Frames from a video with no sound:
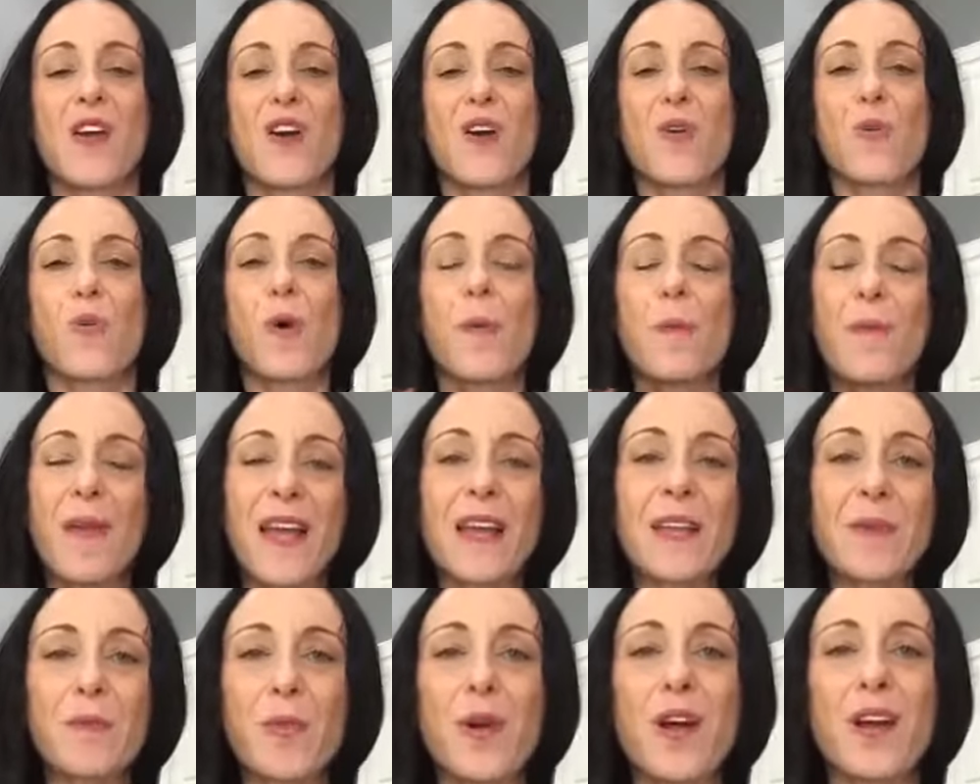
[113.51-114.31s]
What
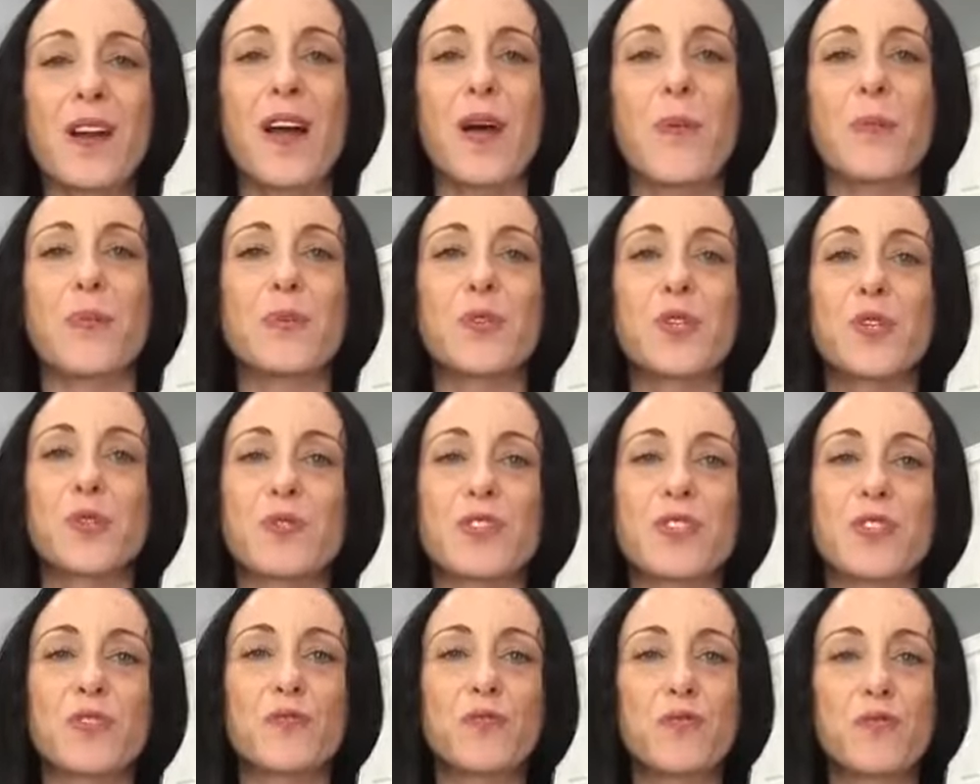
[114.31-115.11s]
Megan brought up, which
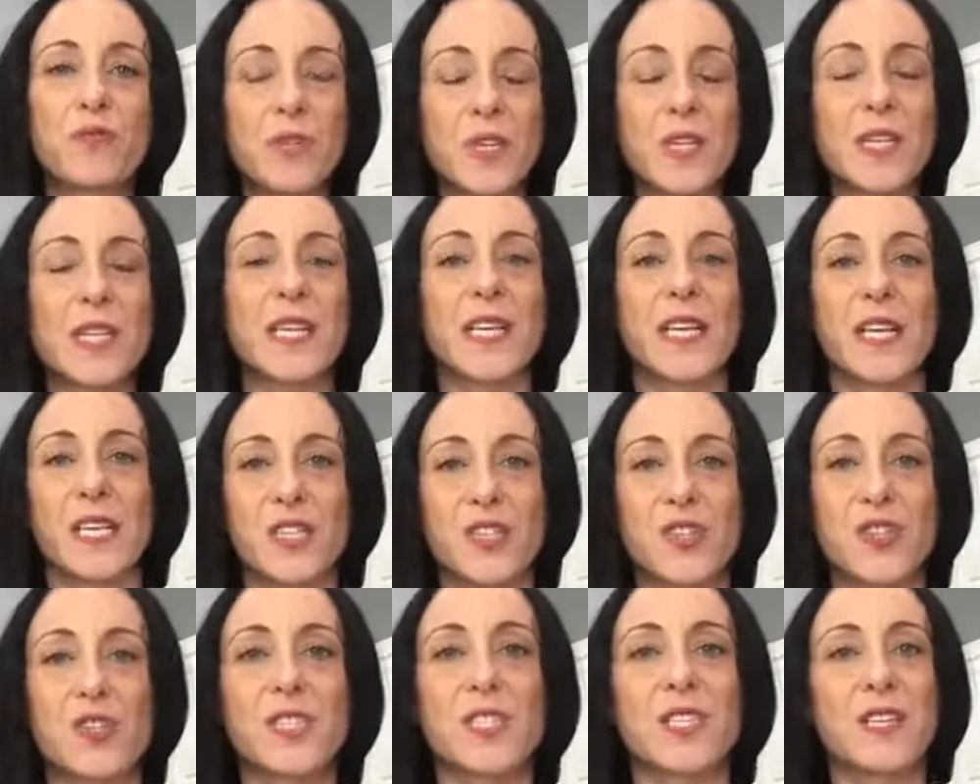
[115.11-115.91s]
was a really
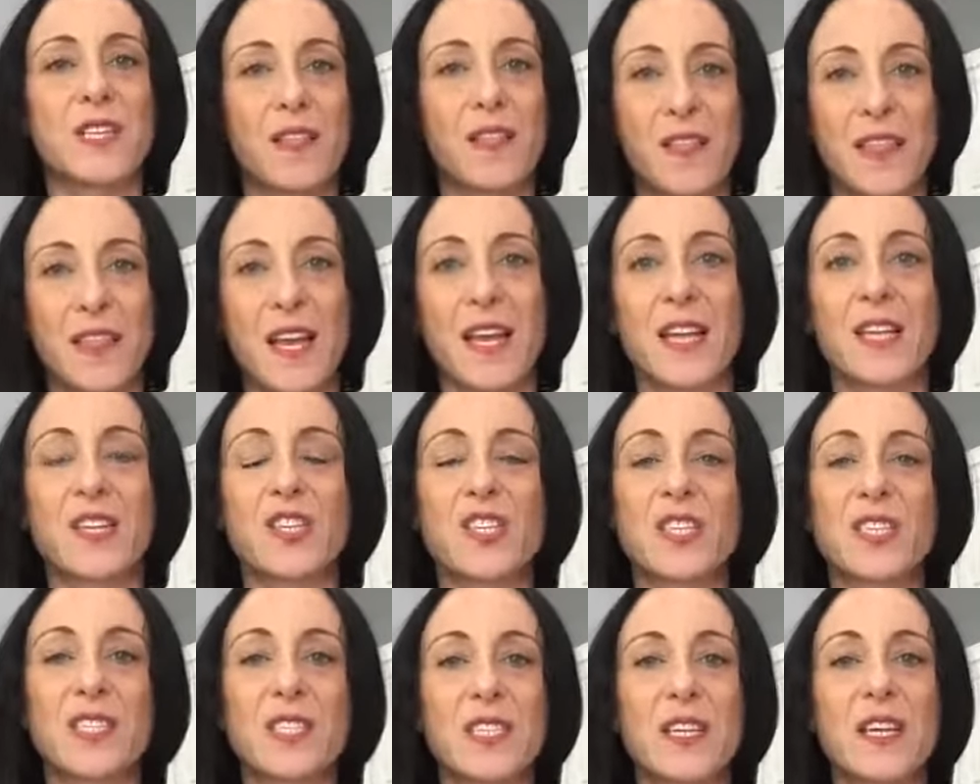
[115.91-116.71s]
interesting thing,
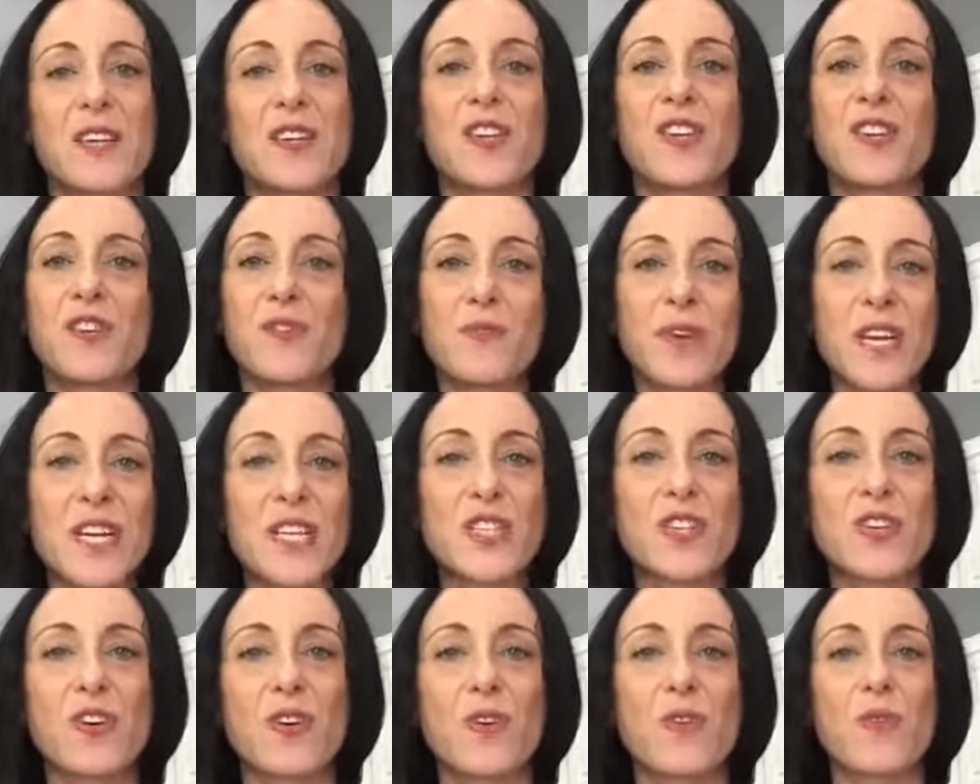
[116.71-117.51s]
she said, you know,
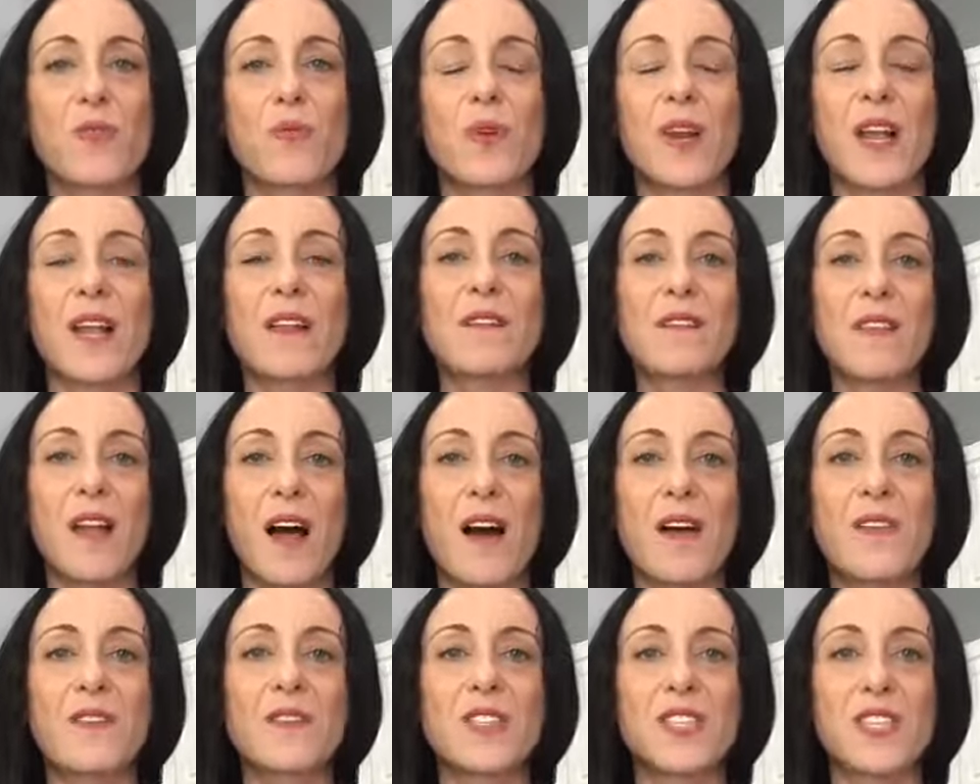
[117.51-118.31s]
Rachel, what I
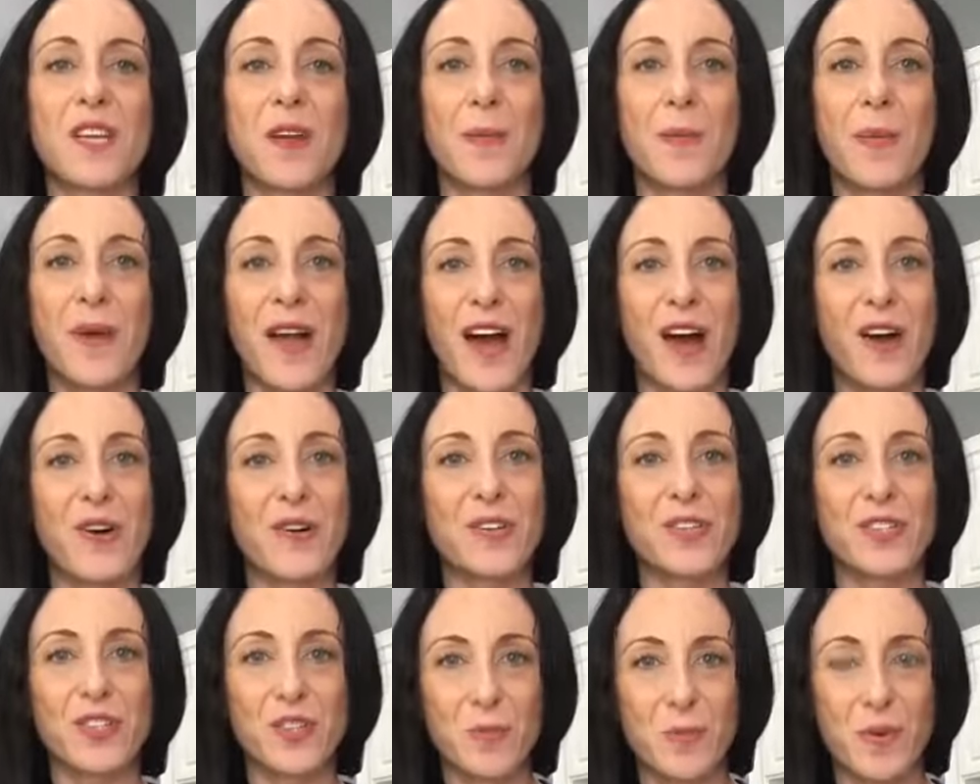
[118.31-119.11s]
loved about
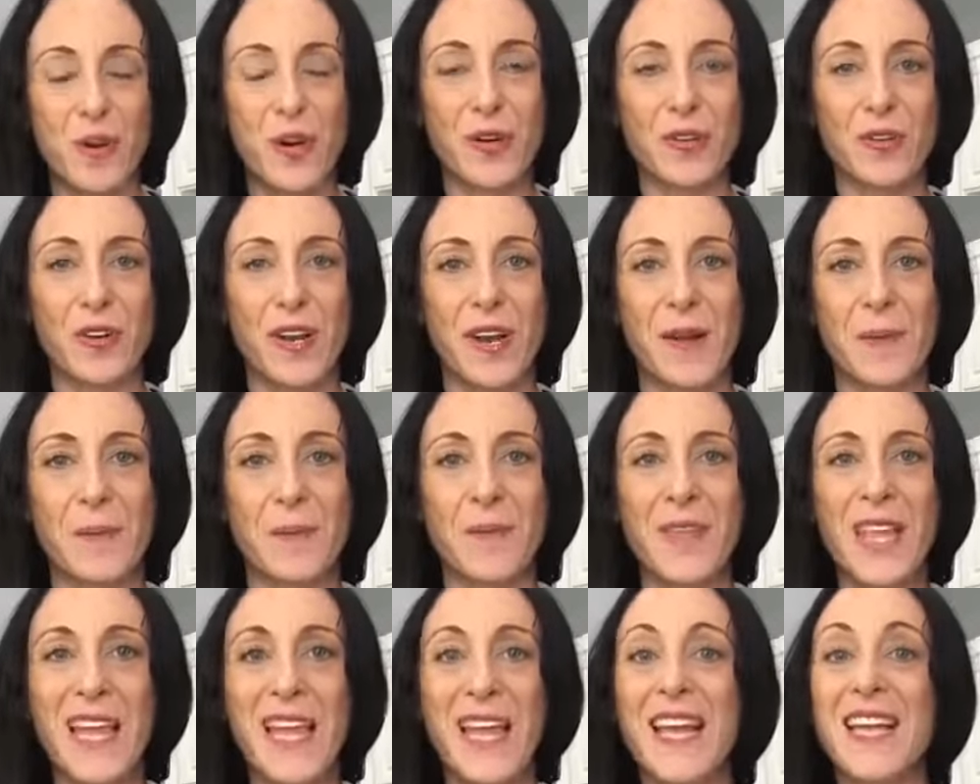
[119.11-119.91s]
your program
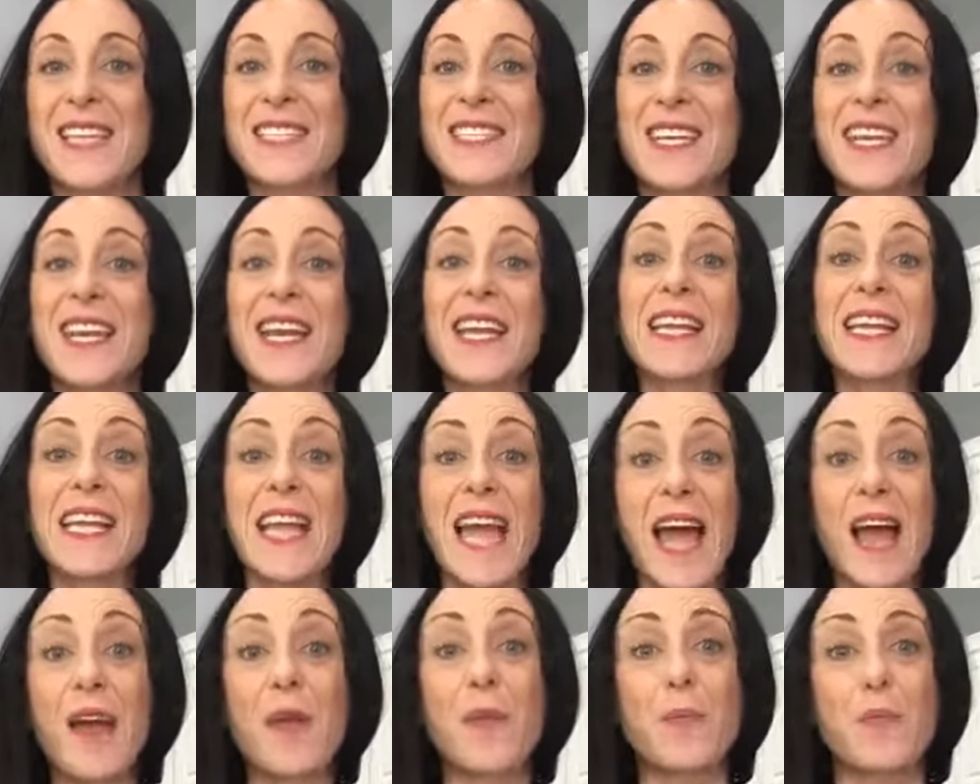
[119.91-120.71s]
is that I
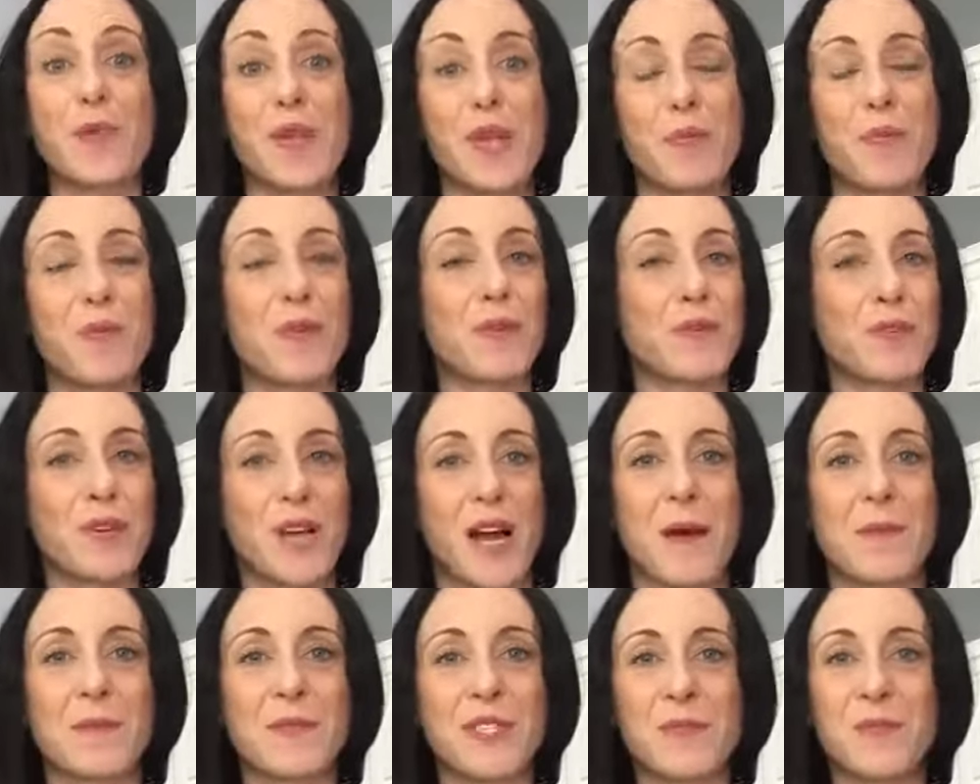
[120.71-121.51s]
get people who
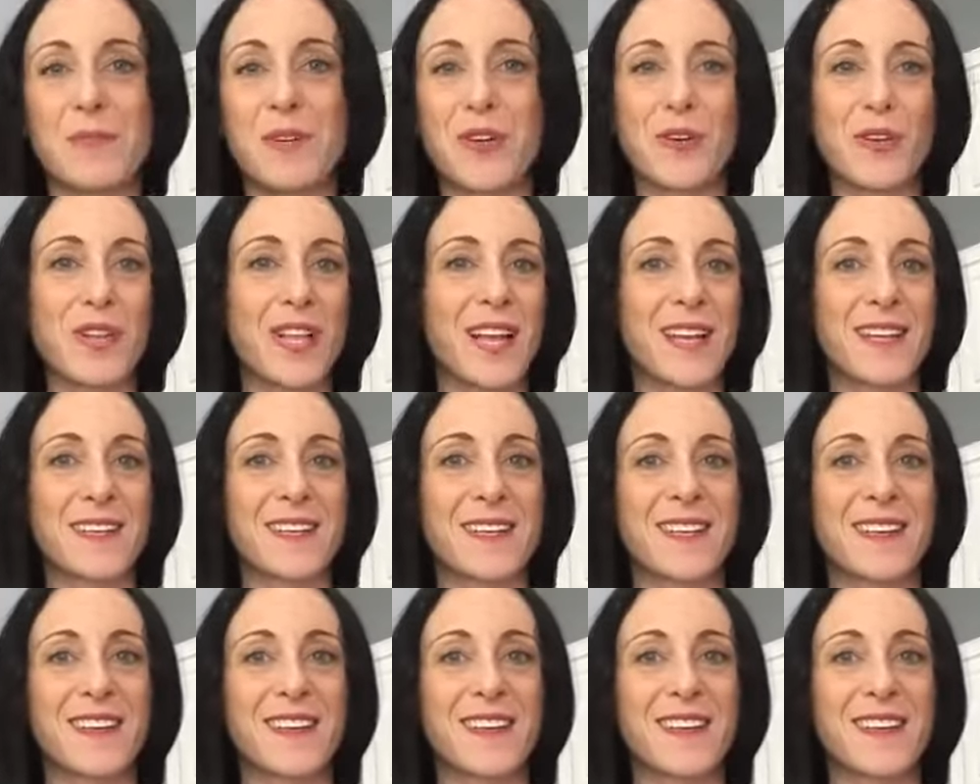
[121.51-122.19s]
come to me are like,